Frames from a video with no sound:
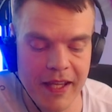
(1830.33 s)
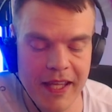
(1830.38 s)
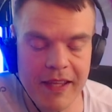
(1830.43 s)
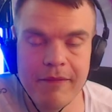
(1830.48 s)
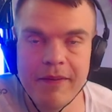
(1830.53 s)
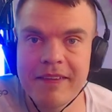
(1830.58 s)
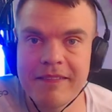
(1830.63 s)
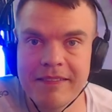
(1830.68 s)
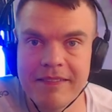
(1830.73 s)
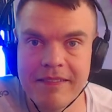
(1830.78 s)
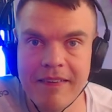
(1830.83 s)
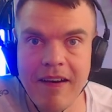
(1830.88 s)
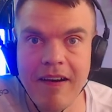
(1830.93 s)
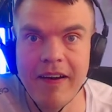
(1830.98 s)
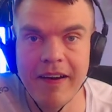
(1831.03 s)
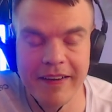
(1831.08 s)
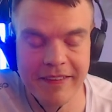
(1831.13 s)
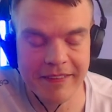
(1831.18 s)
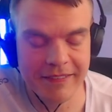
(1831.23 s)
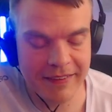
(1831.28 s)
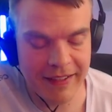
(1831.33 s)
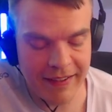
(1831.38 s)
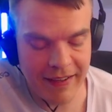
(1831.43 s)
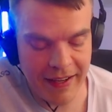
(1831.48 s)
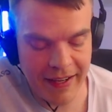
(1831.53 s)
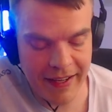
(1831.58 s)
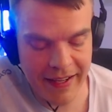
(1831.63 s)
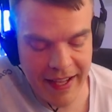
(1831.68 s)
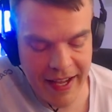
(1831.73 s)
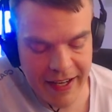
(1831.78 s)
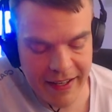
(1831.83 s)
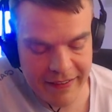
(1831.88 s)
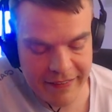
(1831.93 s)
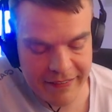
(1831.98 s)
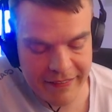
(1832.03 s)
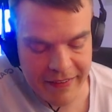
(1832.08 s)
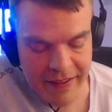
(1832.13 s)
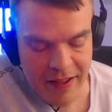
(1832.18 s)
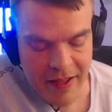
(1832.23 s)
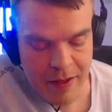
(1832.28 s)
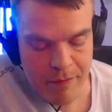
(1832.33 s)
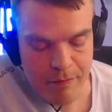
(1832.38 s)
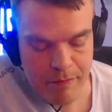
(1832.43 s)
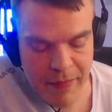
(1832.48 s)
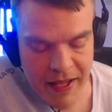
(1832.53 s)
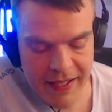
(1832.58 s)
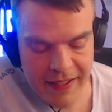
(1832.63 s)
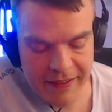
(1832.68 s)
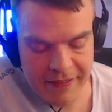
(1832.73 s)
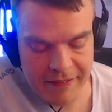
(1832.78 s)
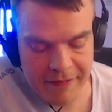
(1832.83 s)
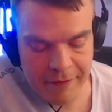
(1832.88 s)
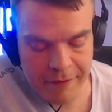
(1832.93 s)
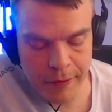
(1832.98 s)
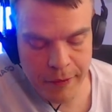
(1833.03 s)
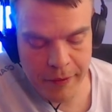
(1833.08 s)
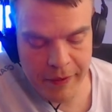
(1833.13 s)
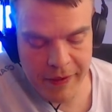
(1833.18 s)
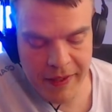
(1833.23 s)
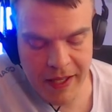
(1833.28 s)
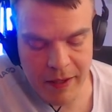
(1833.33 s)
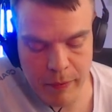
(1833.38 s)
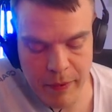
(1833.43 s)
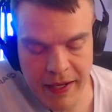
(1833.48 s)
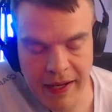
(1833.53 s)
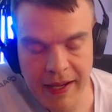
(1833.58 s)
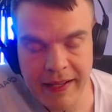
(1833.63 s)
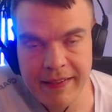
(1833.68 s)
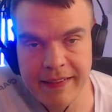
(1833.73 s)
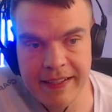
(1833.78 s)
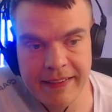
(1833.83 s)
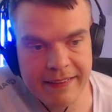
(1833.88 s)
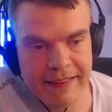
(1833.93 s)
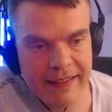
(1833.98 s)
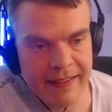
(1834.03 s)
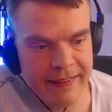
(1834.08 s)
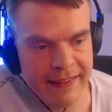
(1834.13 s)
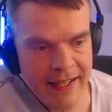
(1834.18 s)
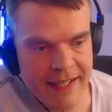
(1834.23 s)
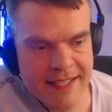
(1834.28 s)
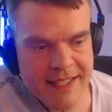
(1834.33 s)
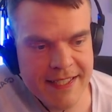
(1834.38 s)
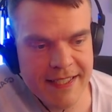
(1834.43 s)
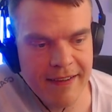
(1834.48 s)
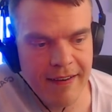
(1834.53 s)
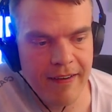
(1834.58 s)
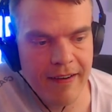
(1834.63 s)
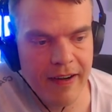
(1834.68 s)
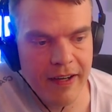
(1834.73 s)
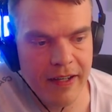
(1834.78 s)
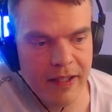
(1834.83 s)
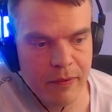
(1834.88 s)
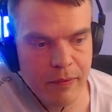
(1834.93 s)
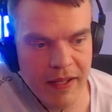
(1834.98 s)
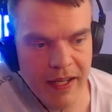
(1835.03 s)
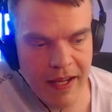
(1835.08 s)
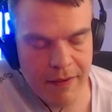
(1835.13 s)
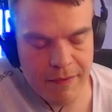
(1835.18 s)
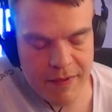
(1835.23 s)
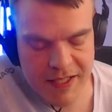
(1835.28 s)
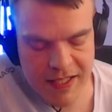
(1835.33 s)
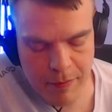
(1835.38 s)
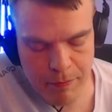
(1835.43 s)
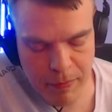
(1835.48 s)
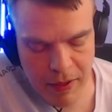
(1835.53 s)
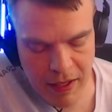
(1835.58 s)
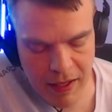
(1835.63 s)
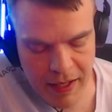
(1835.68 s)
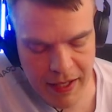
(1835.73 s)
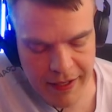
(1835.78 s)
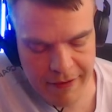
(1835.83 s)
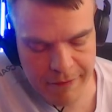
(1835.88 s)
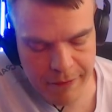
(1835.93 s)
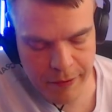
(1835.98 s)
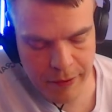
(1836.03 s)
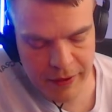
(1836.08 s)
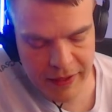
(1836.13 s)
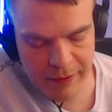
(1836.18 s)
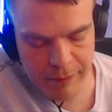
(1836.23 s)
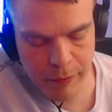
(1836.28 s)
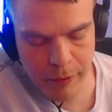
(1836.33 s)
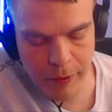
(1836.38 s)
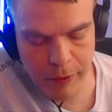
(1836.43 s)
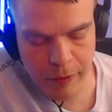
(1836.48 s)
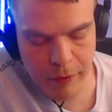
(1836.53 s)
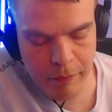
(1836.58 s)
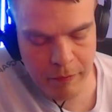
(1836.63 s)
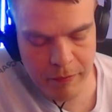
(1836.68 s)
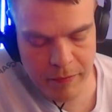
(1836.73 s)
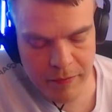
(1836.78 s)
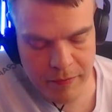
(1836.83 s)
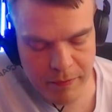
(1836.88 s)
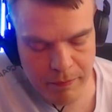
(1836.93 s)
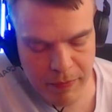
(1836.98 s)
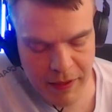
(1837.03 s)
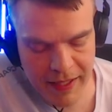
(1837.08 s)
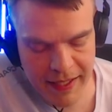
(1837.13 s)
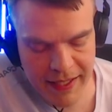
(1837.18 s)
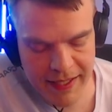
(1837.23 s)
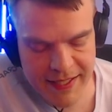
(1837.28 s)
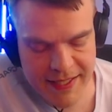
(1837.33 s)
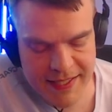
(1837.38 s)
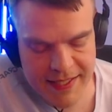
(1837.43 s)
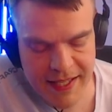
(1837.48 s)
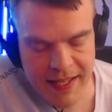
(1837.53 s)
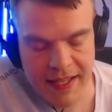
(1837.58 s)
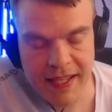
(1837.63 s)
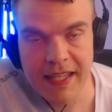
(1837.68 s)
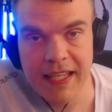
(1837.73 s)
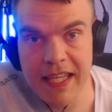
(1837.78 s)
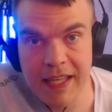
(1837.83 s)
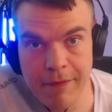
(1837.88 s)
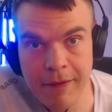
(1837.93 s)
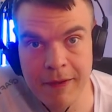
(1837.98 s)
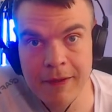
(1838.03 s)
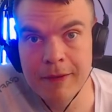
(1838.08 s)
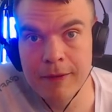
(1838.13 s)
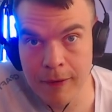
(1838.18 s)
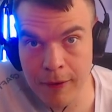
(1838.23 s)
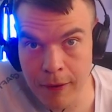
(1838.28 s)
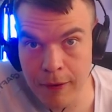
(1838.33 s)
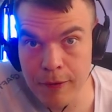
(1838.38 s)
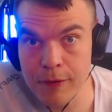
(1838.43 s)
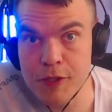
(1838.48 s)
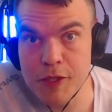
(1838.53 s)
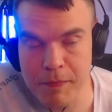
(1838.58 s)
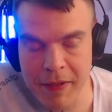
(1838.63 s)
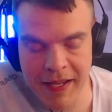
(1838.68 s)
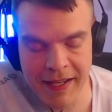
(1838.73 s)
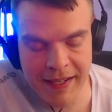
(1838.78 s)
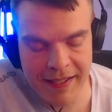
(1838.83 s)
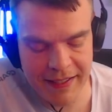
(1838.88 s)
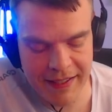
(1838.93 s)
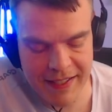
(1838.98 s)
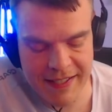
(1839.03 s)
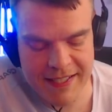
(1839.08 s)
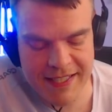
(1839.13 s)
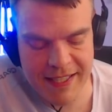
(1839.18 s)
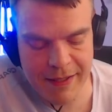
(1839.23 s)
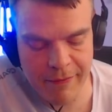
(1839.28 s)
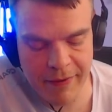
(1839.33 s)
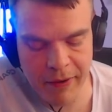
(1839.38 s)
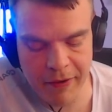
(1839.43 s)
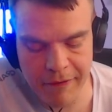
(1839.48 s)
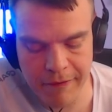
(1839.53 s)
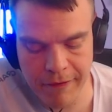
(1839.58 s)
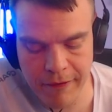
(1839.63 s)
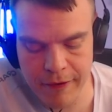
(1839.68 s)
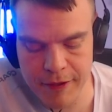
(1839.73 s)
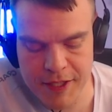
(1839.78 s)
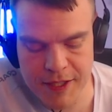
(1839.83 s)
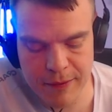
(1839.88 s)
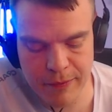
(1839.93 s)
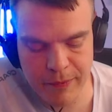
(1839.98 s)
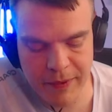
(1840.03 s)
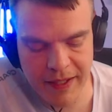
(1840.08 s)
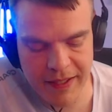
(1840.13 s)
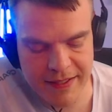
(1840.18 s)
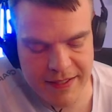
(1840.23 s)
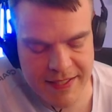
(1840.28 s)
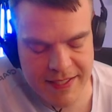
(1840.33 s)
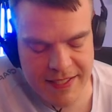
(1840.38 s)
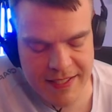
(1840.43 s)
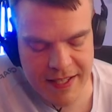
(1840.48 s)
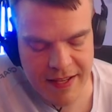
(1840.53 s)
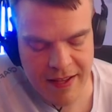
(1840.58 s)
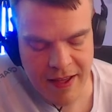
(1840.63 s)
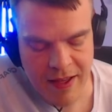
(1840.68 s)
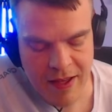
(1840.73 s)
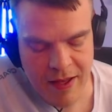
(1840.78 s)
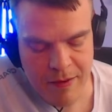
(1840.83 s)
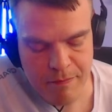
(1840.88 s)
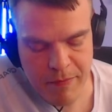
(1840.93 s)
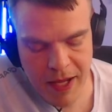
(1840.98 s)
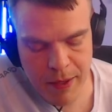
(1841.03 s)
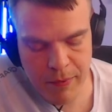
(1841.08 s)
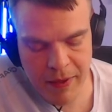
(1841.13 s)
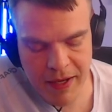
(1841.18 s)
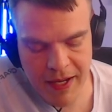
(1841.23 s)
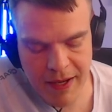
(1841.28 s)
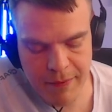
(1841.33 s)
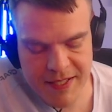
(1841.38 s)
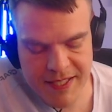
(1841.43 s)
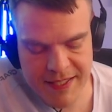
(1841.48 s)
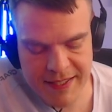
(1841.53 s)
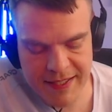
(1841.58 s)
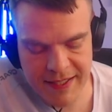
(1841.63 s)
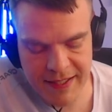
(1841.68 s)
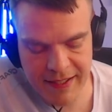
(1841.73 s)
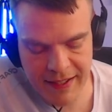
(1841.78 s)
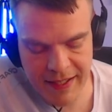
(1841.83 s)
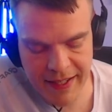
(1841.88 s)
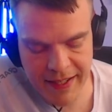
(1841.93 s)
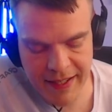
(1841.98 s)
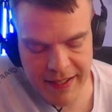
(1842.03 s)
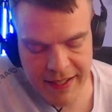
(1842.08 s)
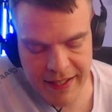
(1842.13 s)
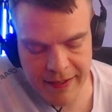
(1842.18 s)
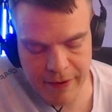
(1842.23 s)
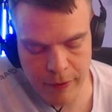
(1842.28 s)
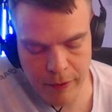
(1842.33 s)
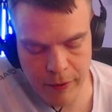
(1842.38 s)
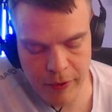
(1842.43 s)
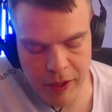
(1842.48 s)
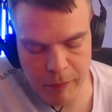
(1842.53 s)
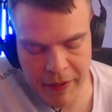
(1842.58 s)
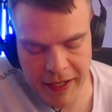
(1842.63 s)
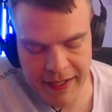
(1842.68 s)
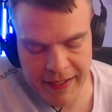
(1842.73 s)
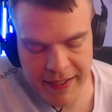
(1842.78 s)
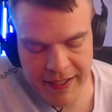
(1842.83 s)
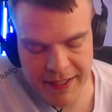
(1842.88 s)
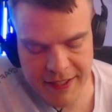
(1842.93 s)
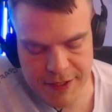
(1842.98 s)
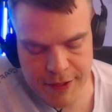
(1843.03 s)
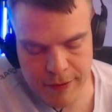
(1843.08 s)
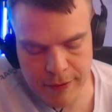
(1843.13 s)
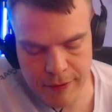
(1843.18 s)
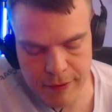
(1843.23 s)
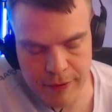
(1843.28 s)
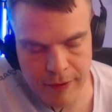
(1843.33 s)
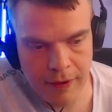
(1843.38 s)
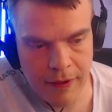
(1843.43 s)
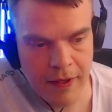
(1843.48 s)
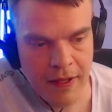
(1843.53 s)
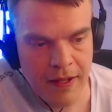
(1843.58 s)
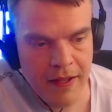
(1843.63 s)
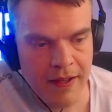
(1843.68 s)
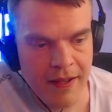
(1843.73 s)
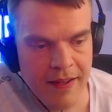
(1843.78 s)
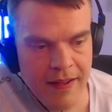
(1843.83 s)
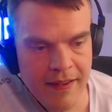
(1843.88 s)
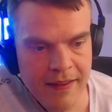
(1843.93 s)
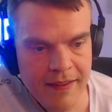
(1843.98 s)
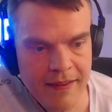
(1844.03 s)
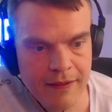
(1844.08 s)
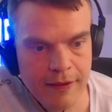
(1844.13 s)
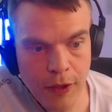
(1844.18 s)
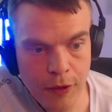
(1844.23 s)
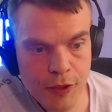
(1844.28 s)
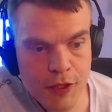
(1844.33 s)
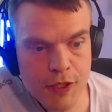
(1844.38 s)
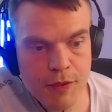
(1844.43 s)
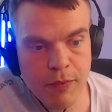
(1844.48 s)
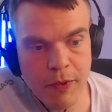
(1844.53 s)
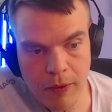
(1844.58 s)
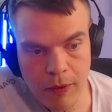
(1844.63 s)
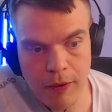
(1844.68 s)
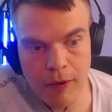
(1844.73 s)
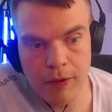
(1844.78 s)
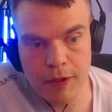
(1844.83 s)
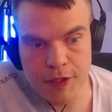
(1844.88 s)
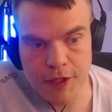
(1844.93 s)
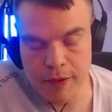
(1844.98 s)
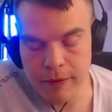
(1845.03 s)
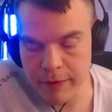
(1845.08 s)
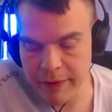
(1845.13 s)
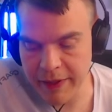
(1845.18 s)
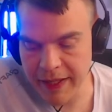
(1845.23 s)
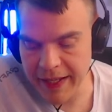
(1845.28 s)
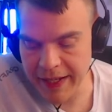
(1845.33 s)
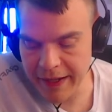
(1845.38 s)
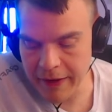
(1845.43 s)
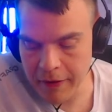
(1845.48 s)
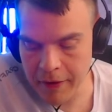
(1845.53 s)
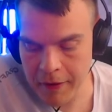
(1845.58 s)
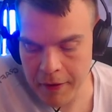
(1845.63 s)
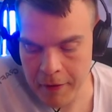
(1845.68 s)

Even art that I had made for them when I did the test art when I was applying for that workplace. Even those paintings, the very first ones, back when I was still like in oil painting school, those were also there.